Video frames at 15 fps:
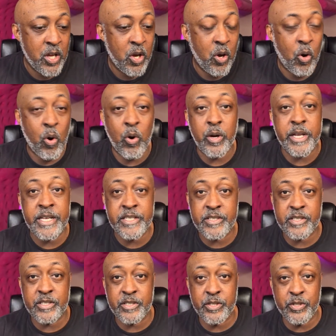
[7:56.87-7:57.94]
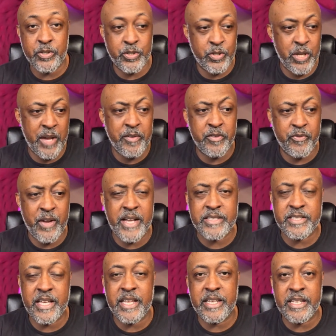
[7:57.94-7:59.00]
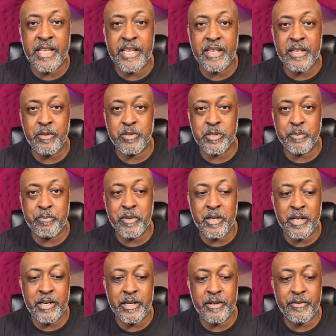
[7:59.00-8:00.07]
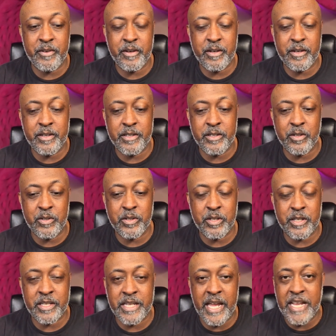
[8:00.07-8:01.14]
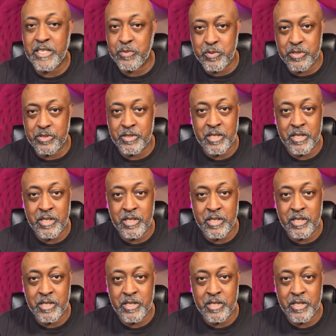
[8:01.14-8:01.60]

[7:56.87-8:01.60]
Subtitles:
Or do you have any facts that it was the case was